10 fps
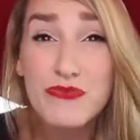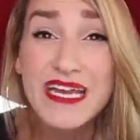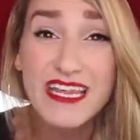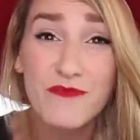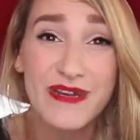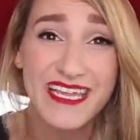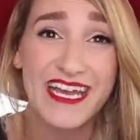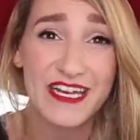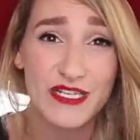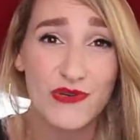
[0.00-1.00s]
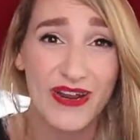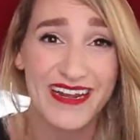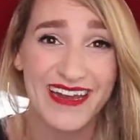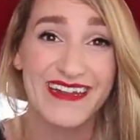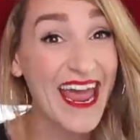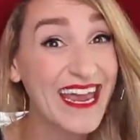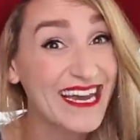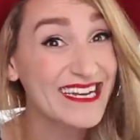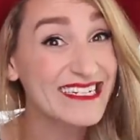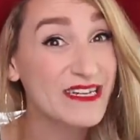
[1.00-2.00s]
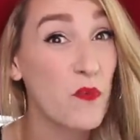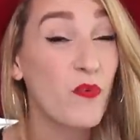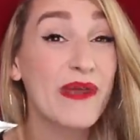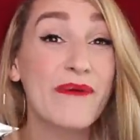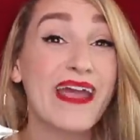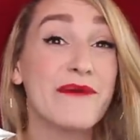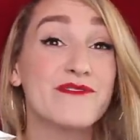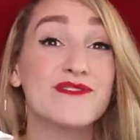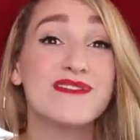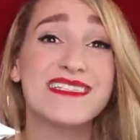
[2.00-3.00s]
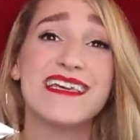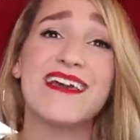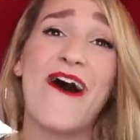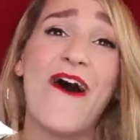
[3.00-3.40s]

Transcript: really, really enjoyed it. And we were able to see